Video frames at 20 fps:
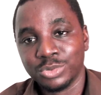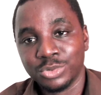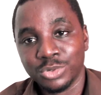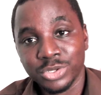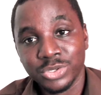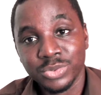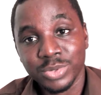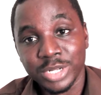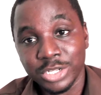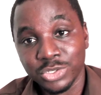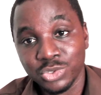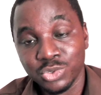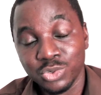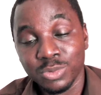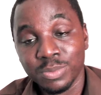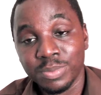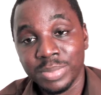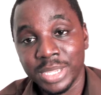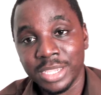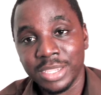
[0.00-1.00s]
Those were the
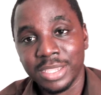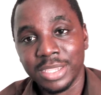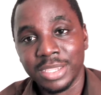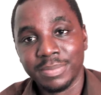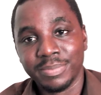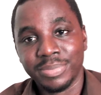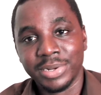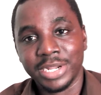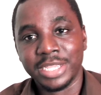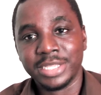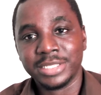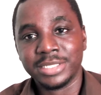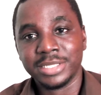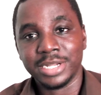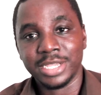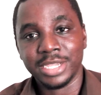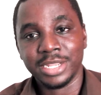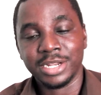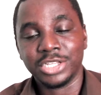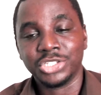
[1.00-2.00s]
two big players in
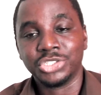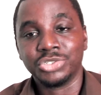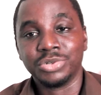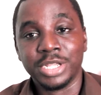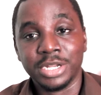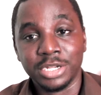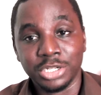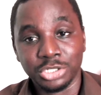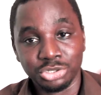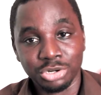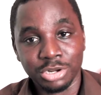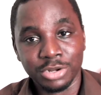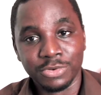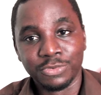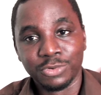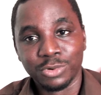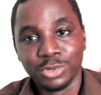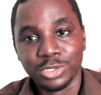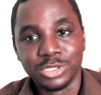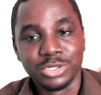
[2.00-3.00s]
the industry, and they joined
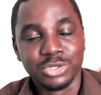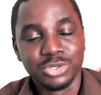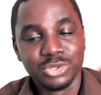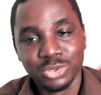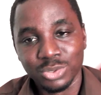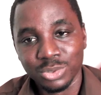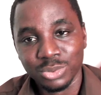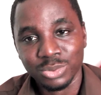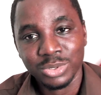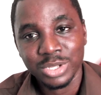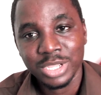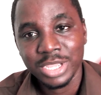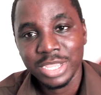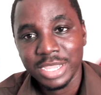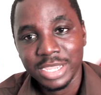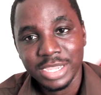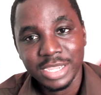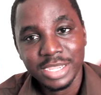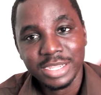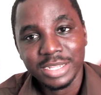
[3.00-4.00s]
forces. So
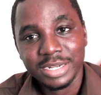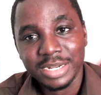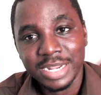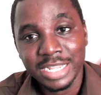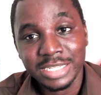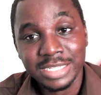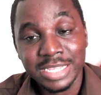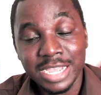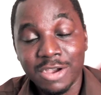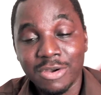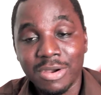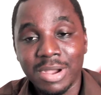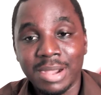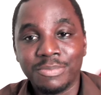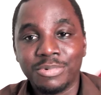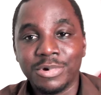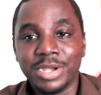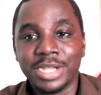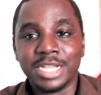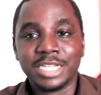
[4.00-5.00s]
that's how
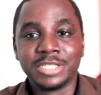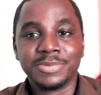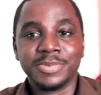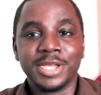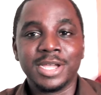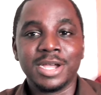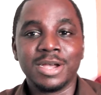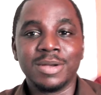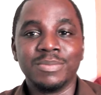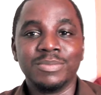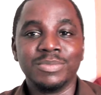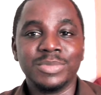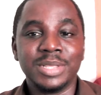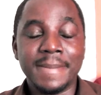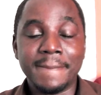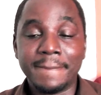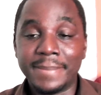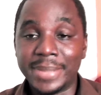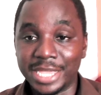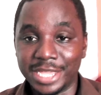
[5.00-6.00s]
Upwork has become
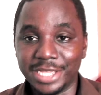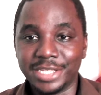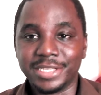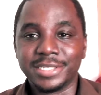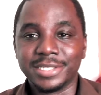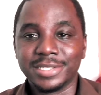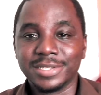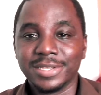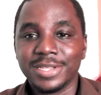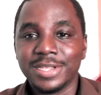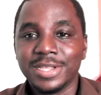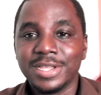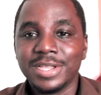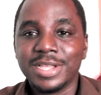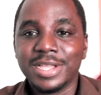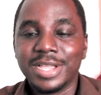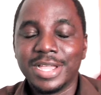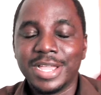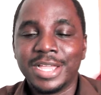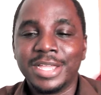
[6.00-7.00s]
the biggest,
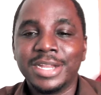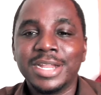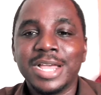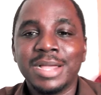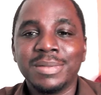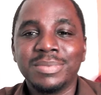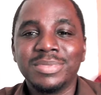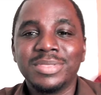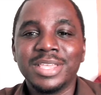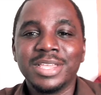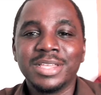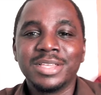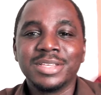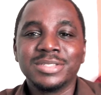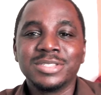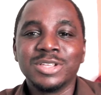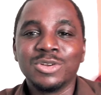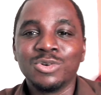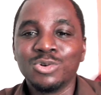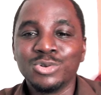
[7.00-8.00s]
and I think
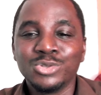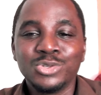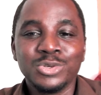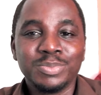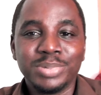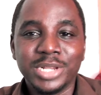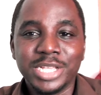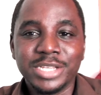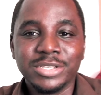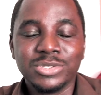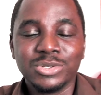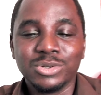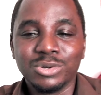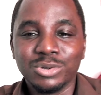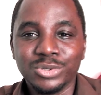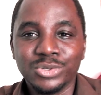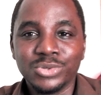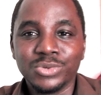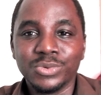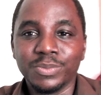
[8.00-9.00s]
it's the go-to place to
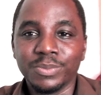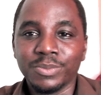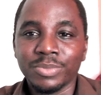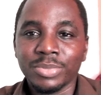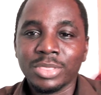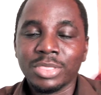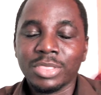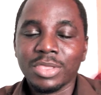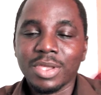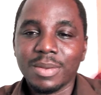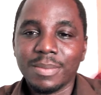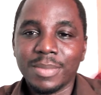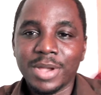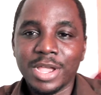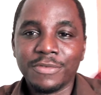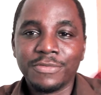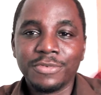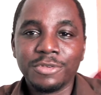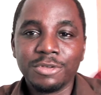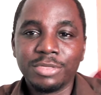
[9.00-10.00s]
go to.
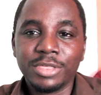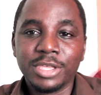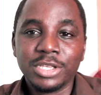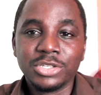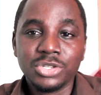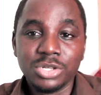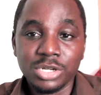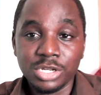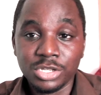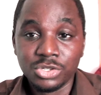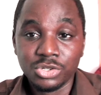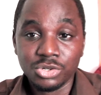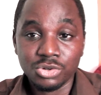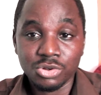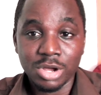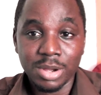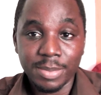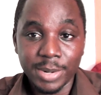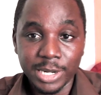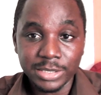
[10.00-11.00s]
But a few things you need to
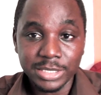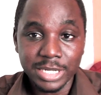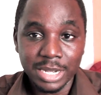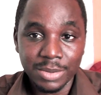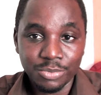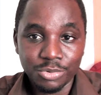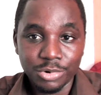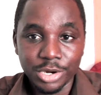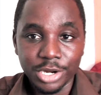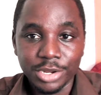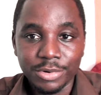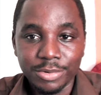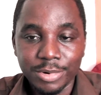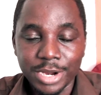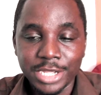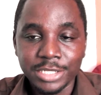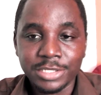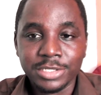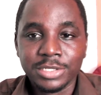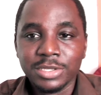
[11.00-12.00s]
know about Upwork,
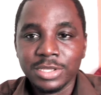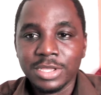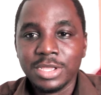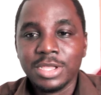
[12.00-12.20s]
right?